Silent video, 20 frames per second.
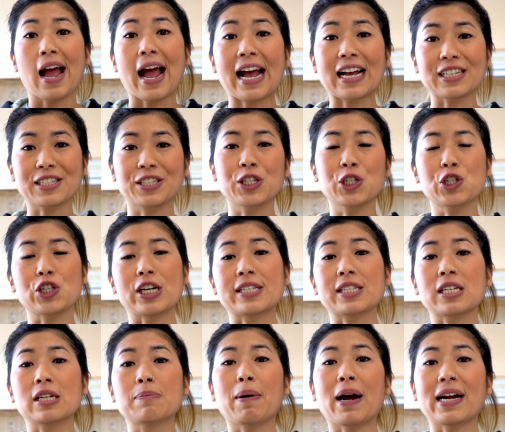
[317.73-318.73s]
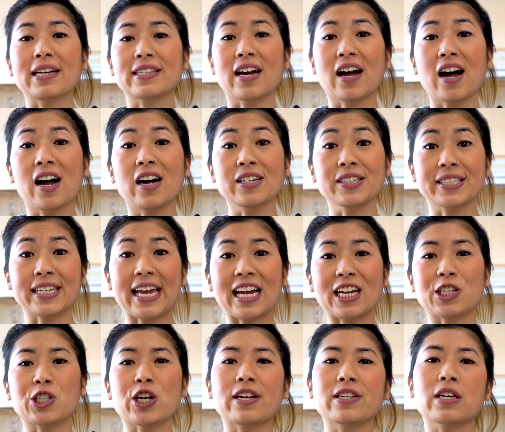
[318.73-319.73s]
As suggested by Tarls
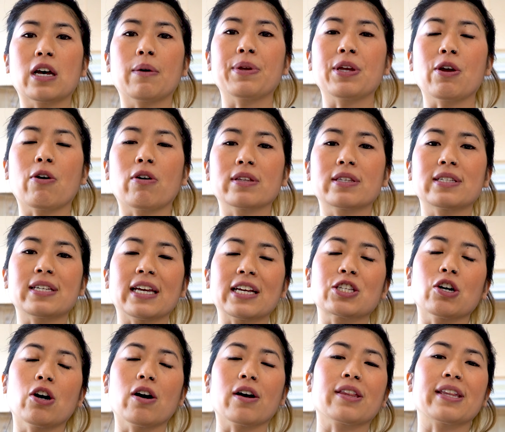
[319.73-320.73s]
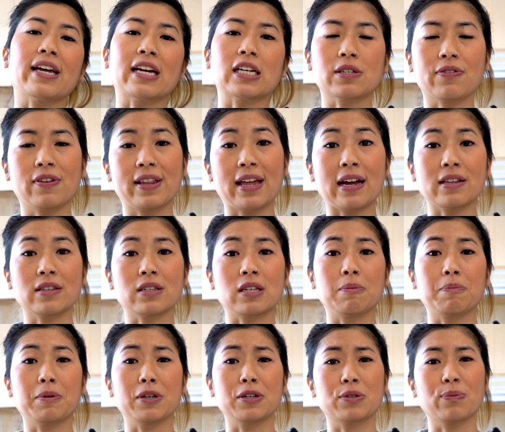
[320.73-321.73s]
AJW on TikTok, thanks for that
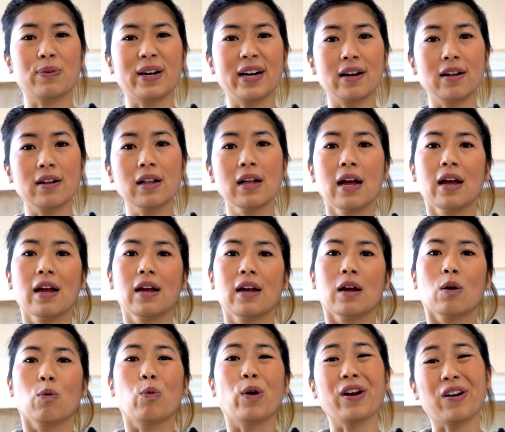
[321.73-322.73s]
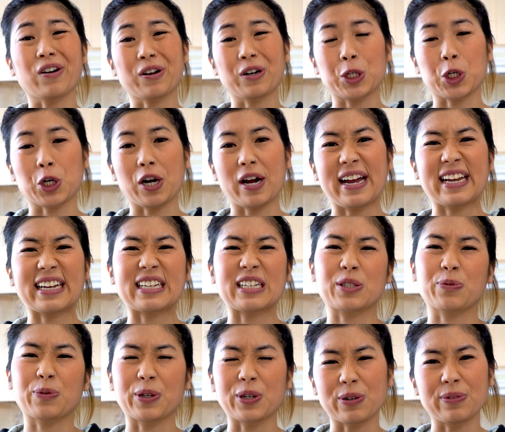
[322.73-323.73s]
tip as well. we're not gonna try
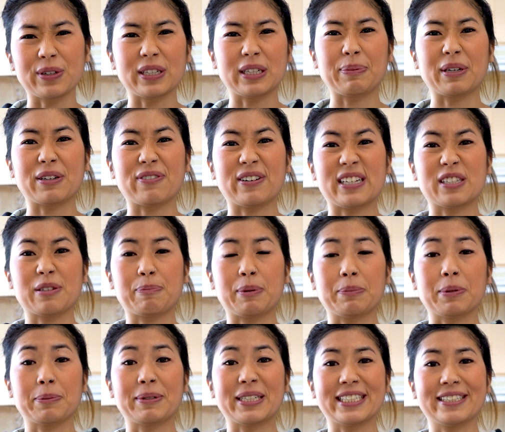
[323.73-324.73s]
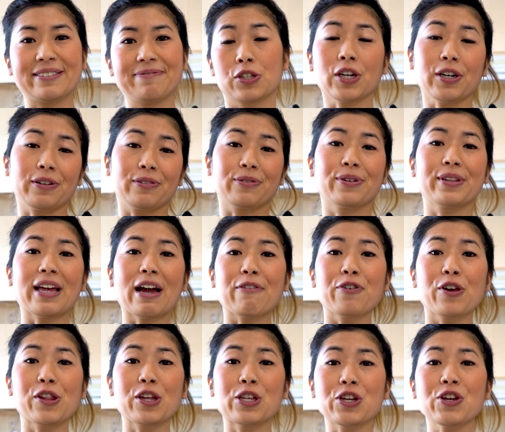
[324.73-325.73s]
because we're not really big fans of peppermint. So without
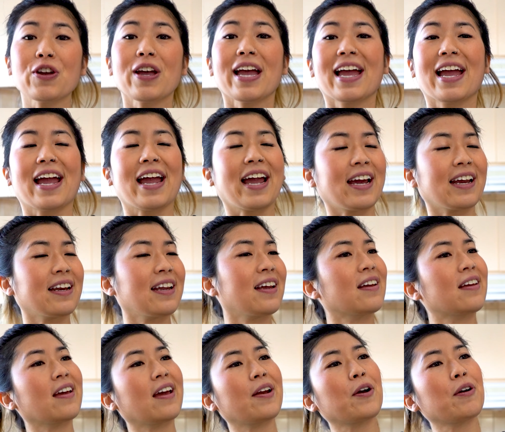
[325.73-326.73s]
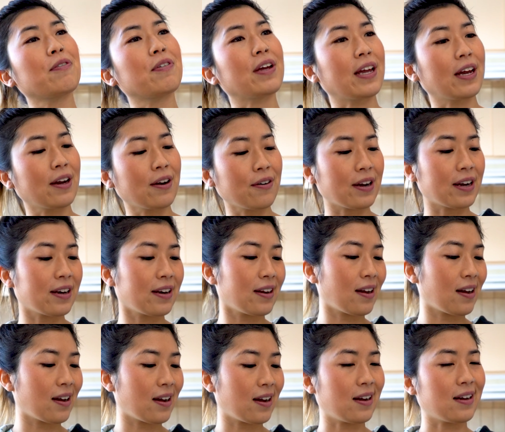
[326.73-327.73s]
further ado, Andy, get over here and
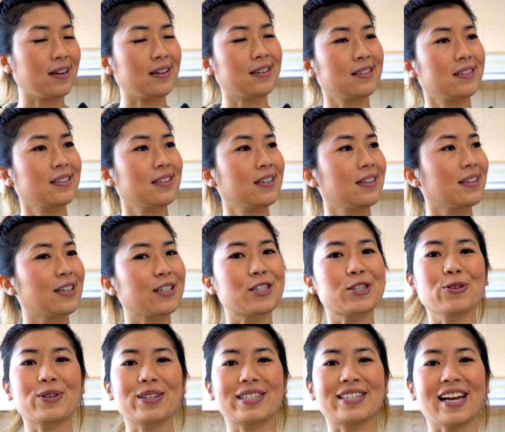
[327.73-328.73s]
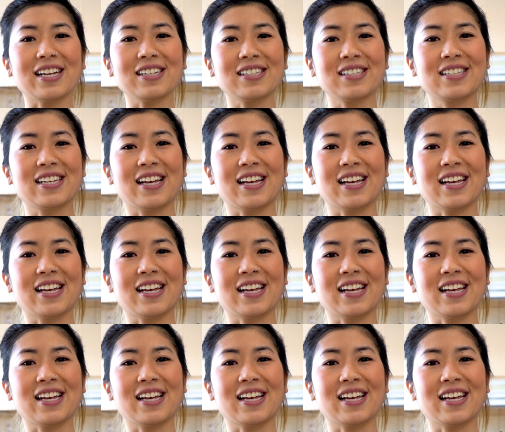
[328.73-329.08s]
let's do a taste